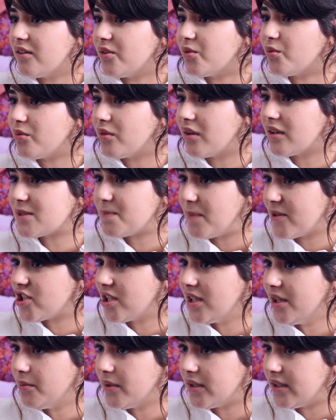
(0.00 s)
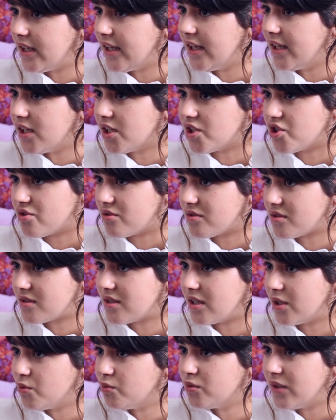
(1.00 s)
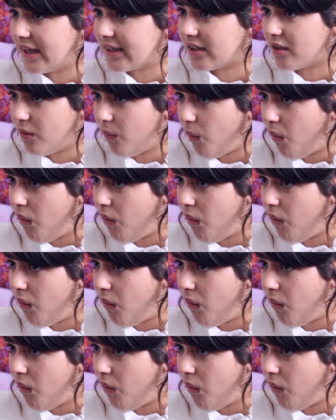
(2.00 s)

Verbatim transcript: You know, especially with teenagers, they do that a